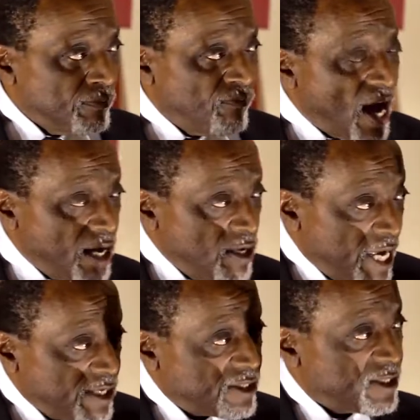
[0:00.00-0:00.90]

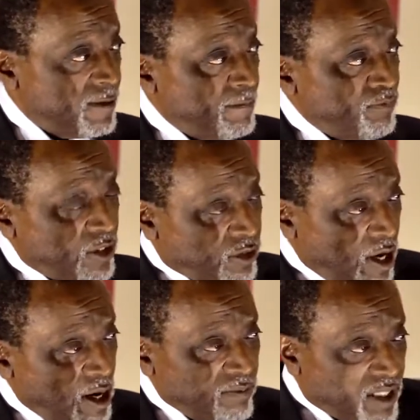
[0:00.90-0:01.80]
violates the
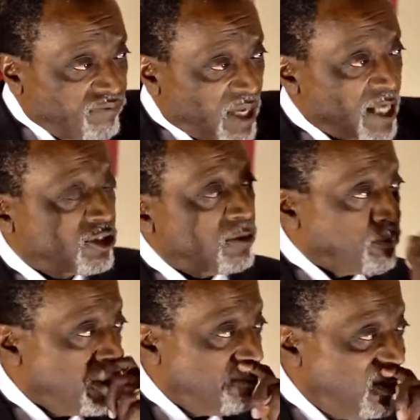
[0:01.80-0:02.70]
terms of that
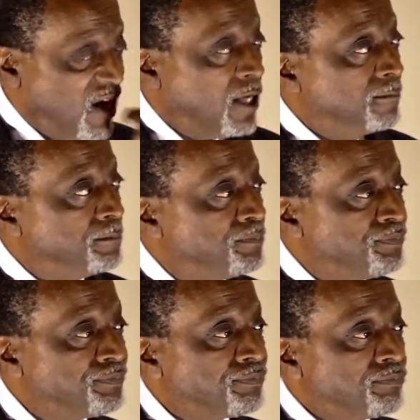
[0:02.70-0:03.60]
supreme law?
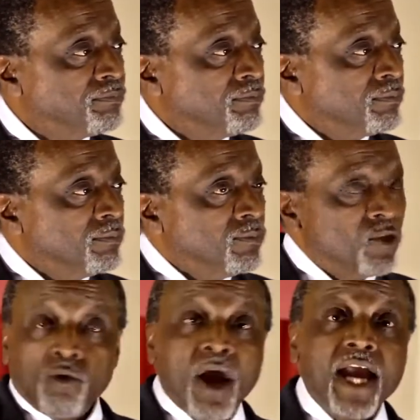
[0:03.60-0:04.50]

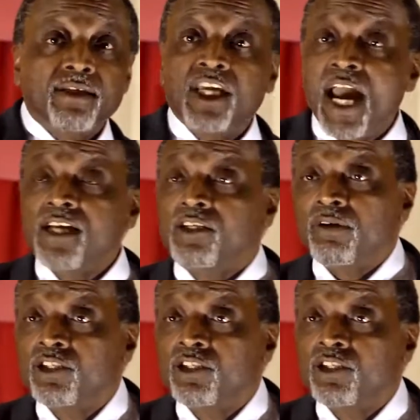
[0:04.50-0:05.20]
You're right. The answer